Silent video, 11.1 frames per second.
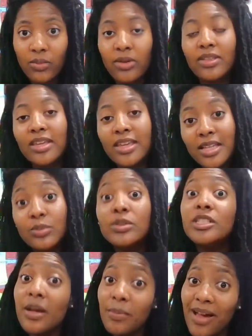where the kids
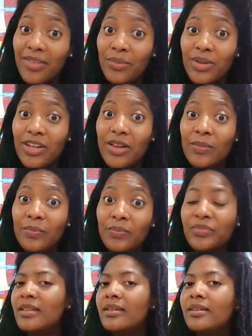would jump out the window.
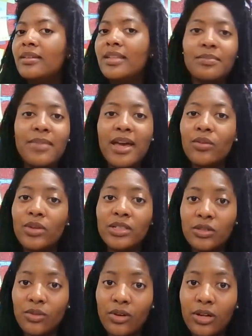Didn't matter what
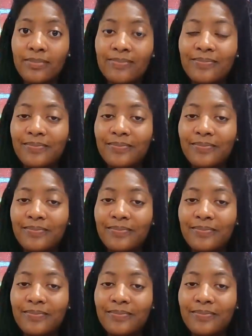story.